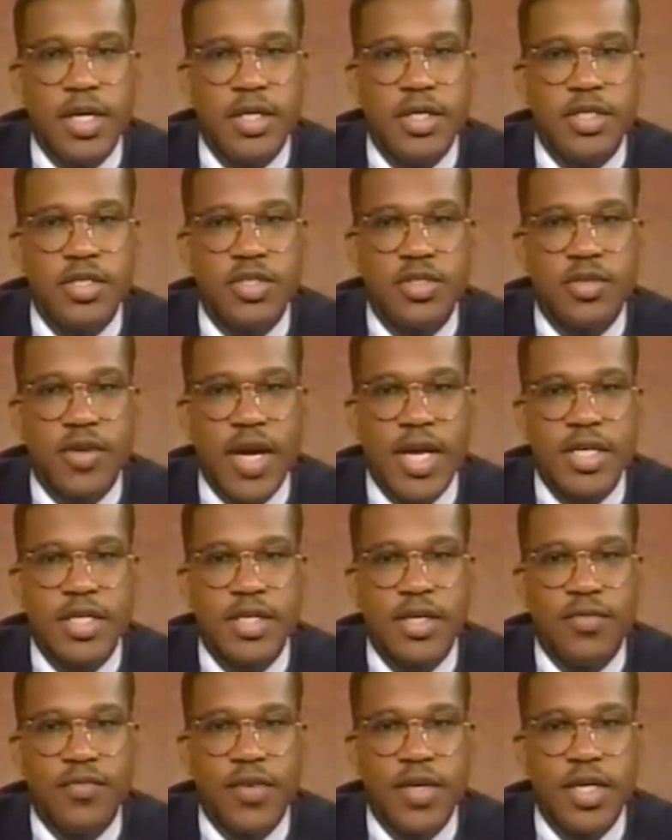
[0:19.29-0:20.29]
This
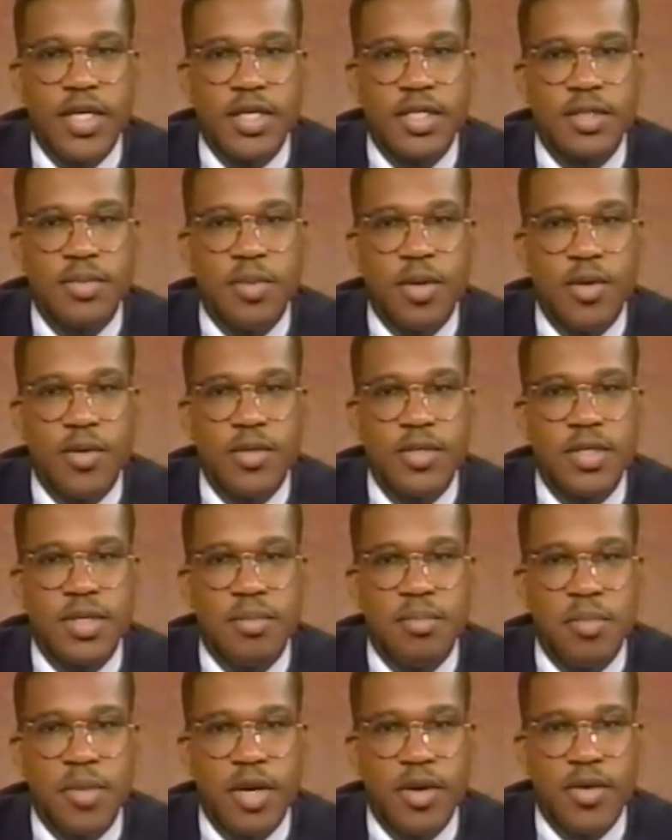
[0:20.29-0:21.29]
tragic event exposed a
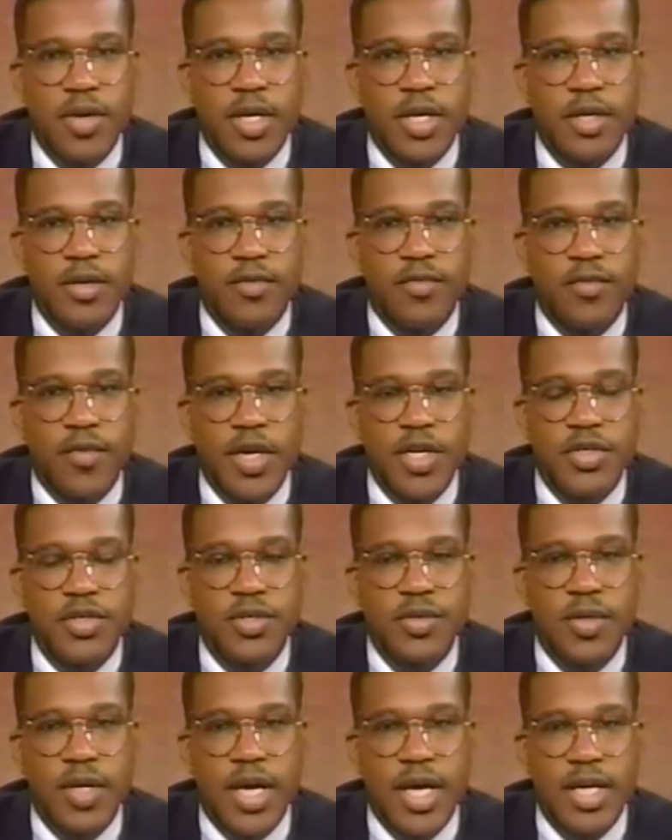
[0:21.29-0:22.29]
myriad of
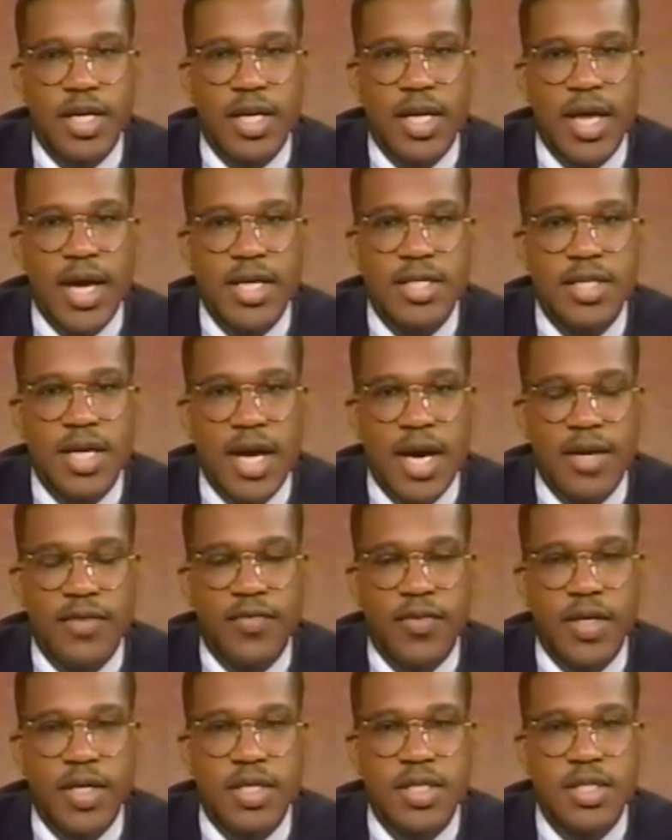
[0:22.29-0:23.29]
racial and class
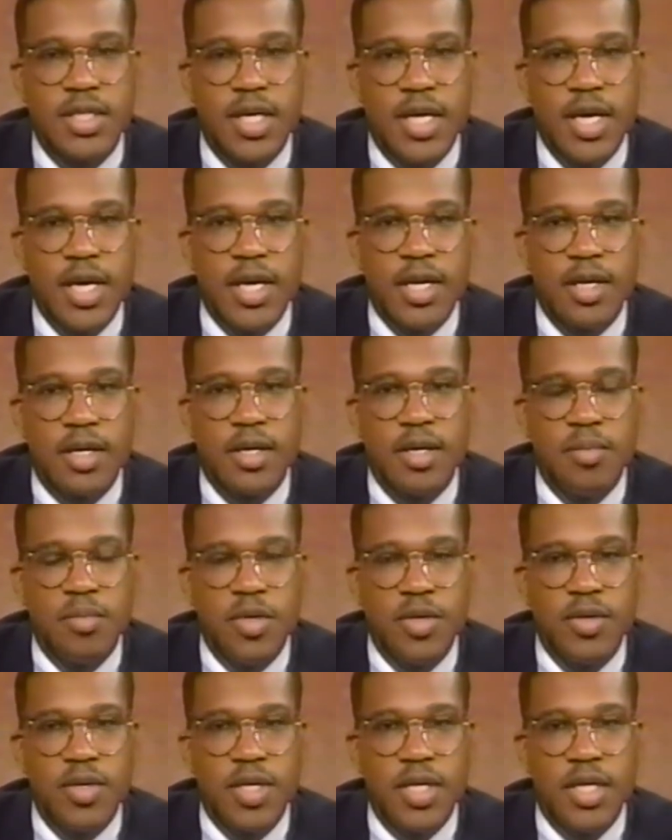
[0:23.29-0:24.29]
conflicts in a
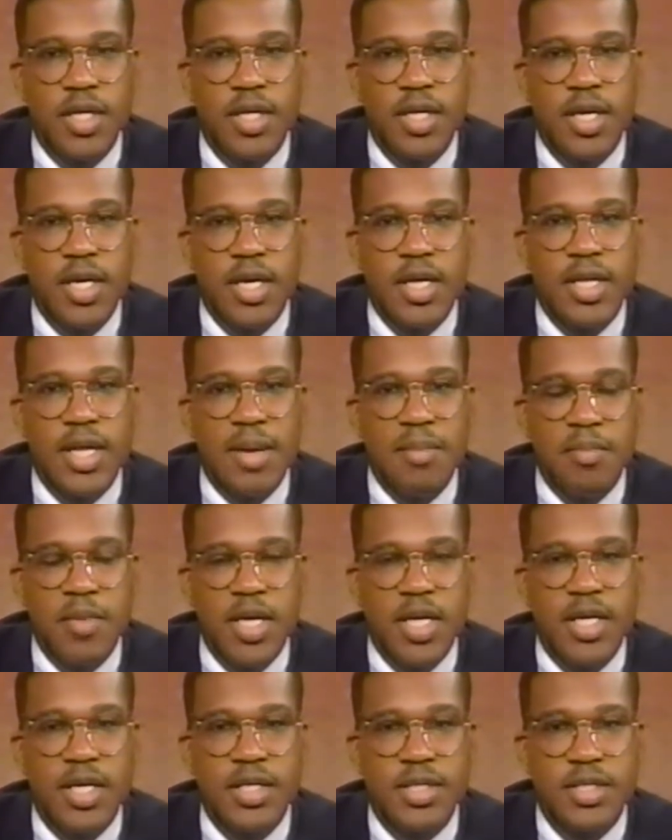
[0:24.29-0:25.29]
community that
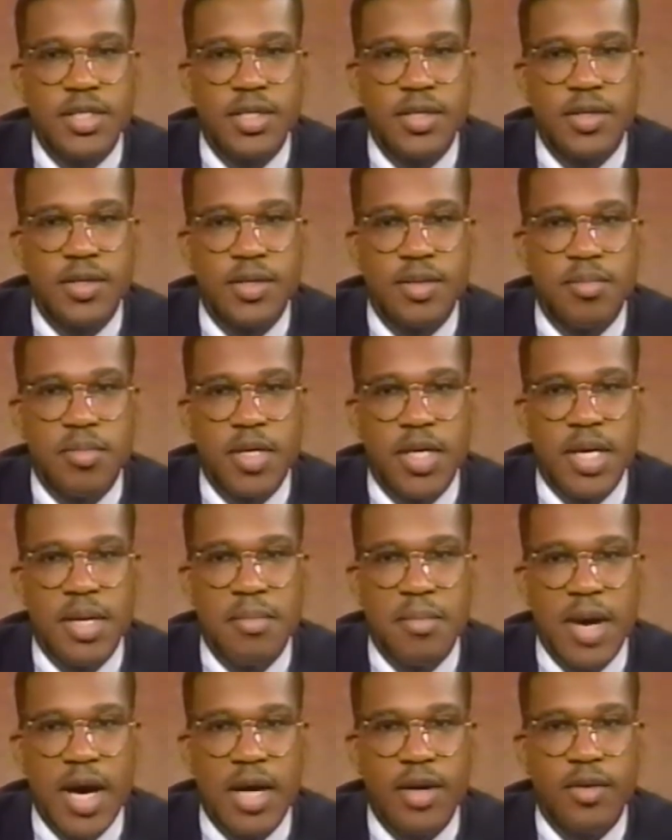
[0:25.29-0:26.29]
many consider to be a
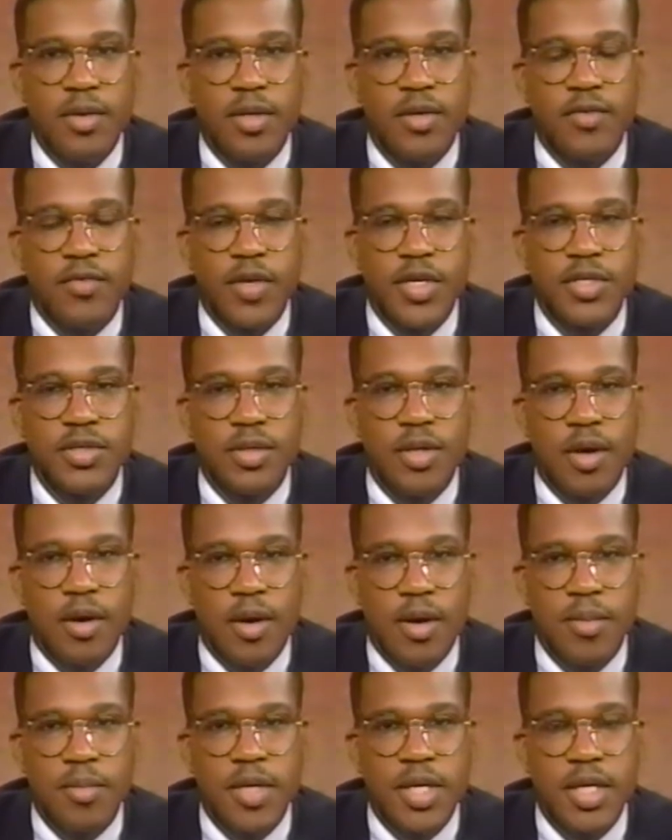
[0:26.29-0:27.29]
model of racial
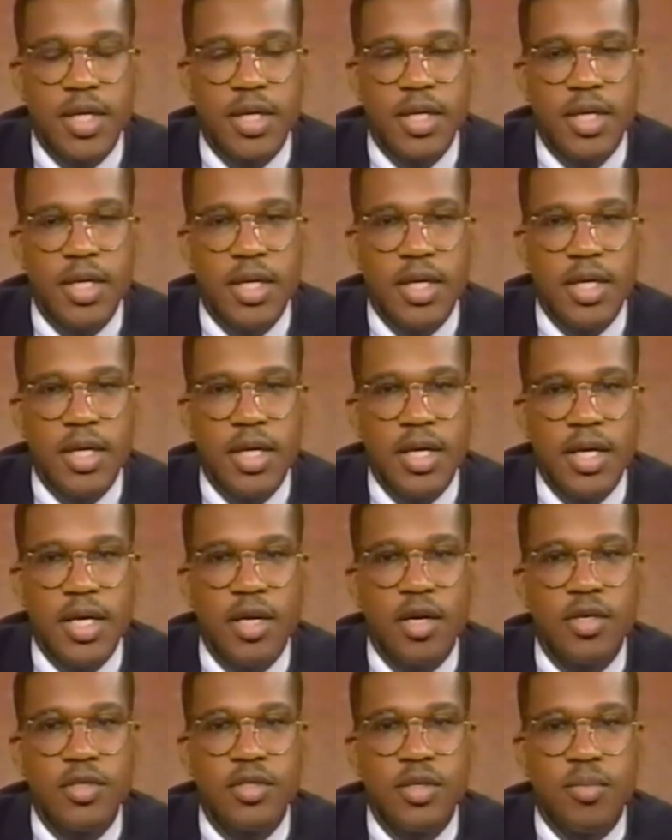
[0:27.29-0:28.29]
harmony.
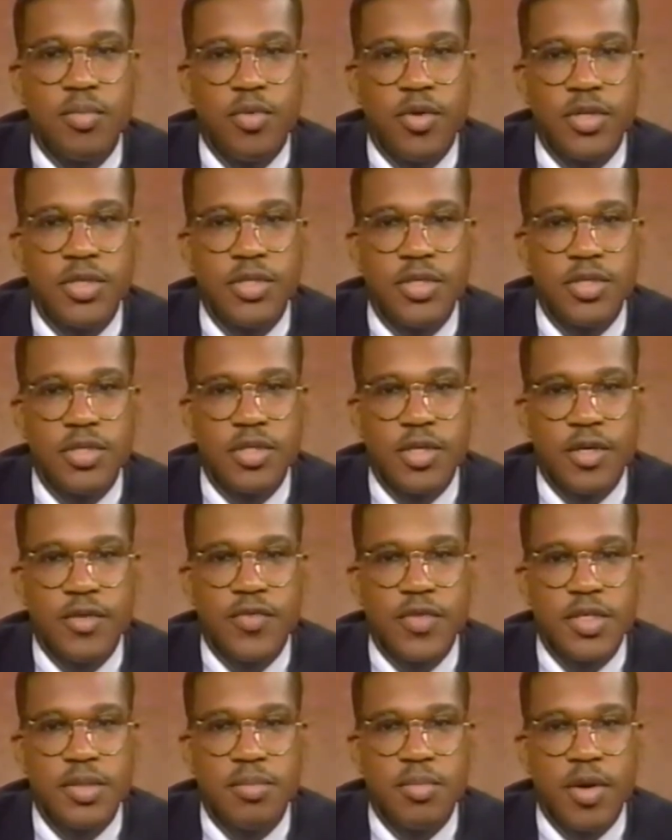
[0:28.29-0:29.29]
It also brought to the
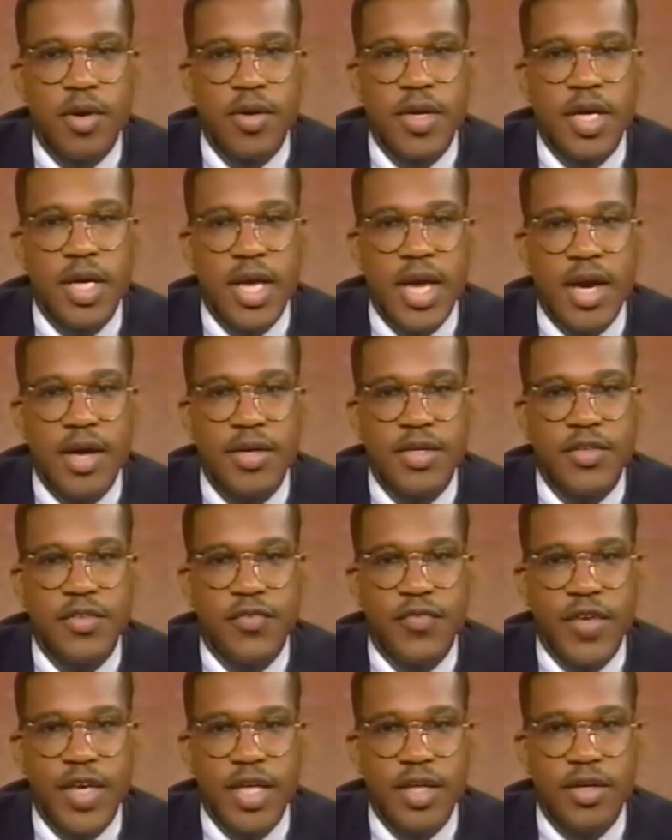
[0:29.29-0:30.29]
surface Bergen County's
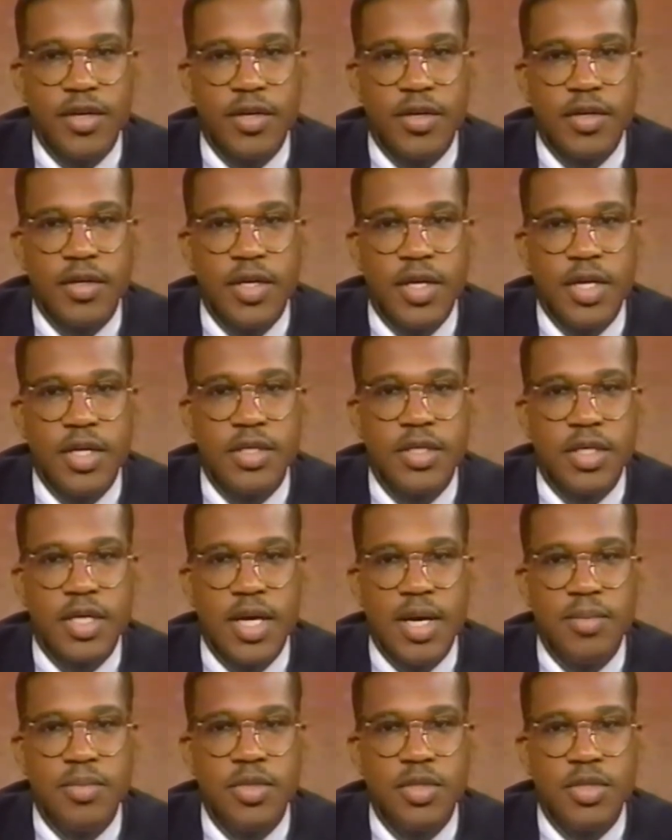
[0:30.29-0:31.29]
failure to
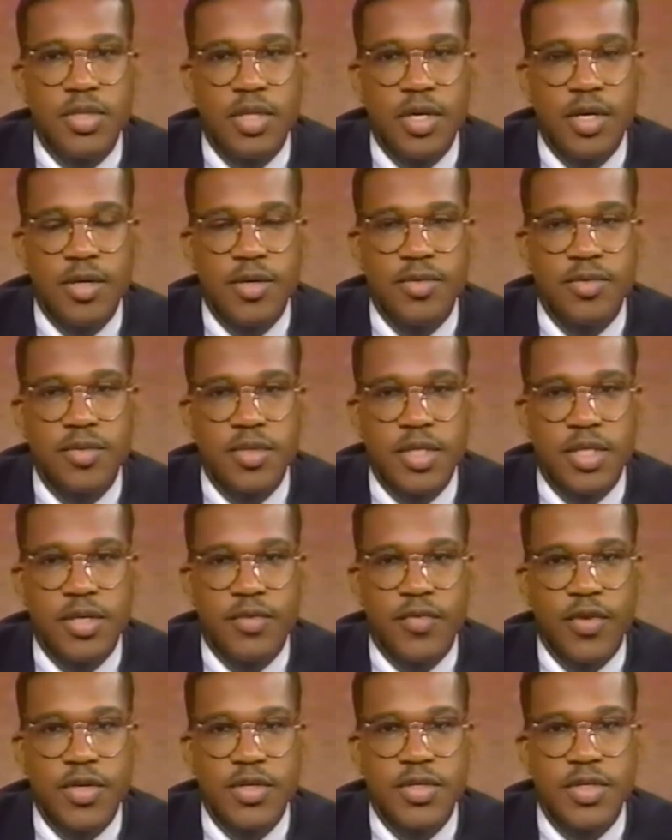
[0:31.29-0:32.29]
come to terms with the
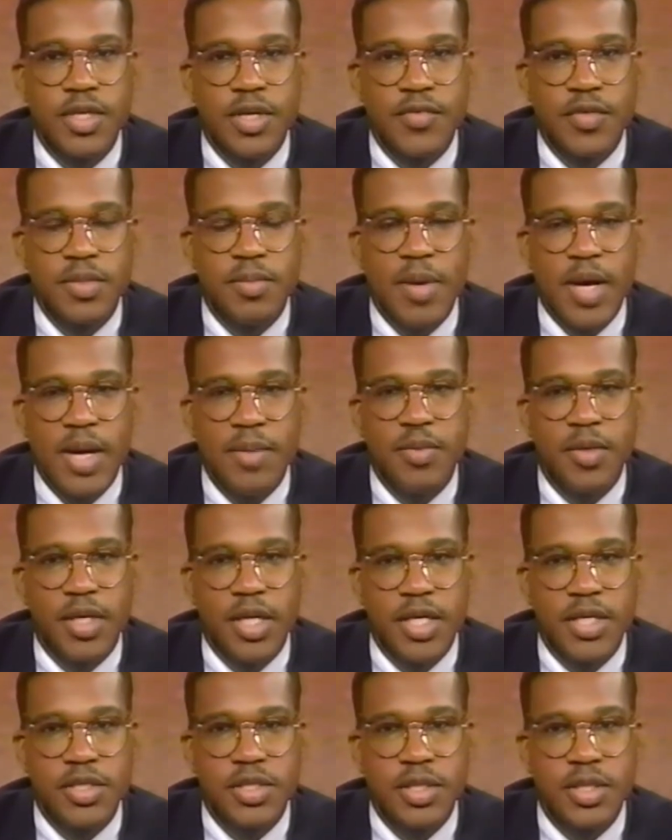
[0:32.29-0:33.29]
diversity of its
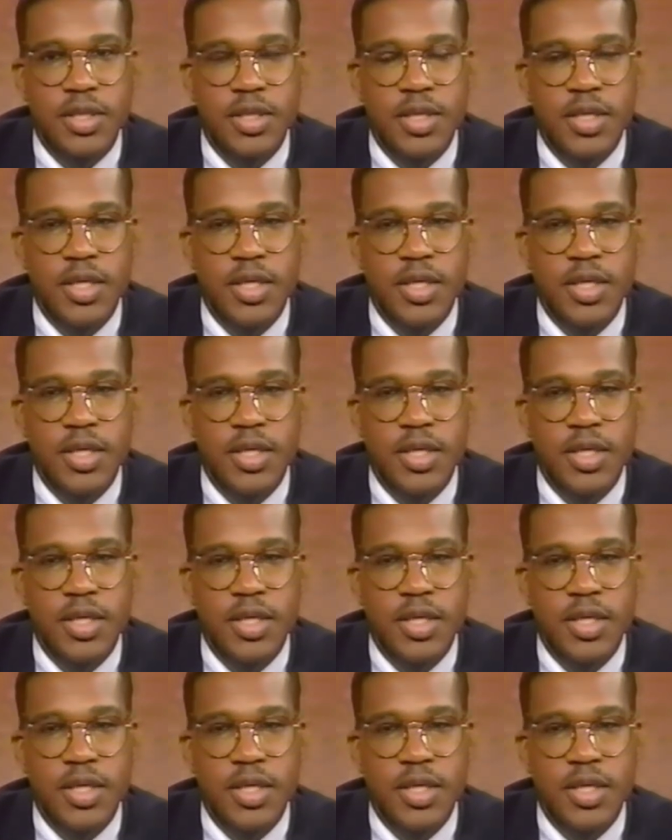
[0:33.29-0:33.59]
population.